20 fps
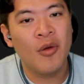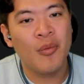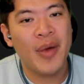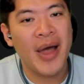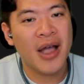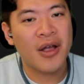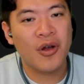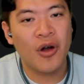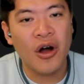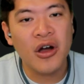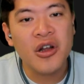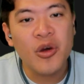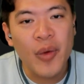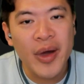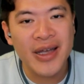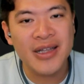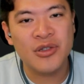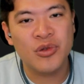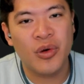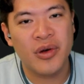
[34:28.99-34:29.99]
Back all the
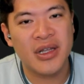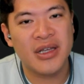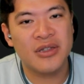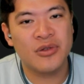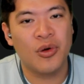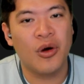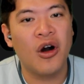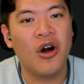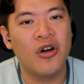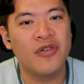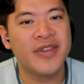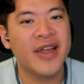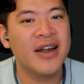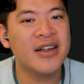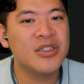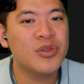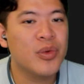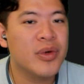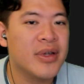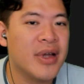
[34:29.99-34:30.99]
way in 2012,
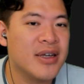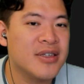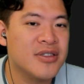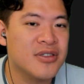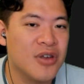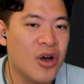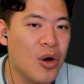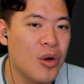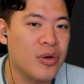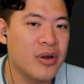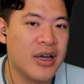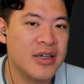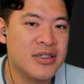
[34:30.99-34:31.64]
that is when I sold.